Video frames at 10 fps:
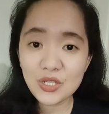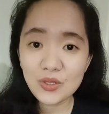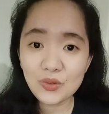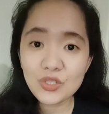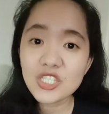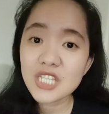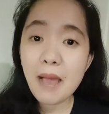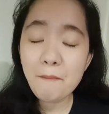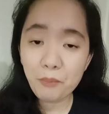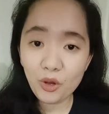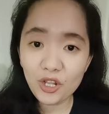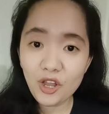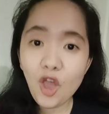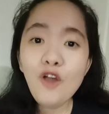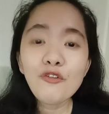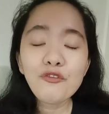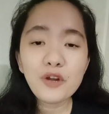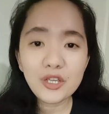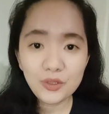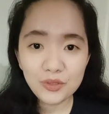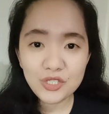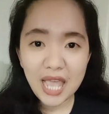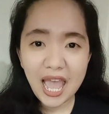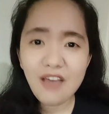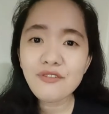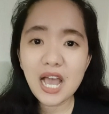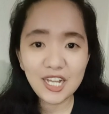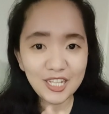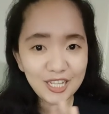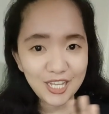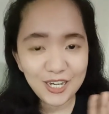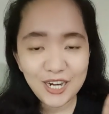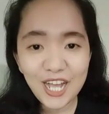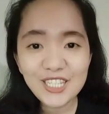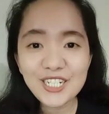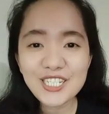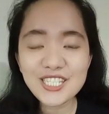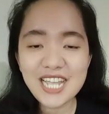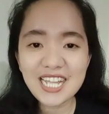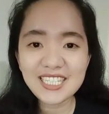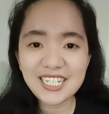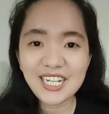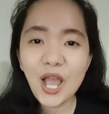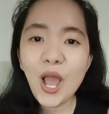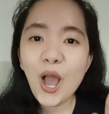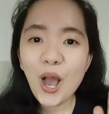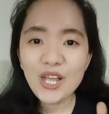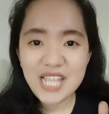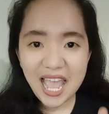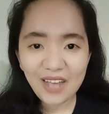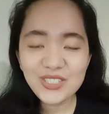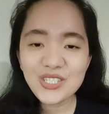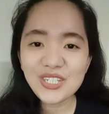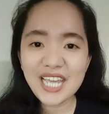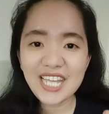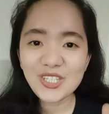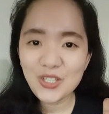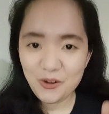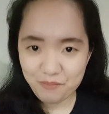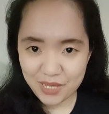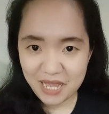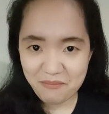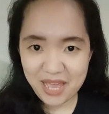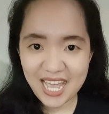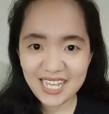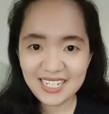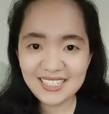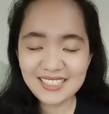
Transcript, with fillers: to you sample for you to have a clear understanding on how to get your BMI.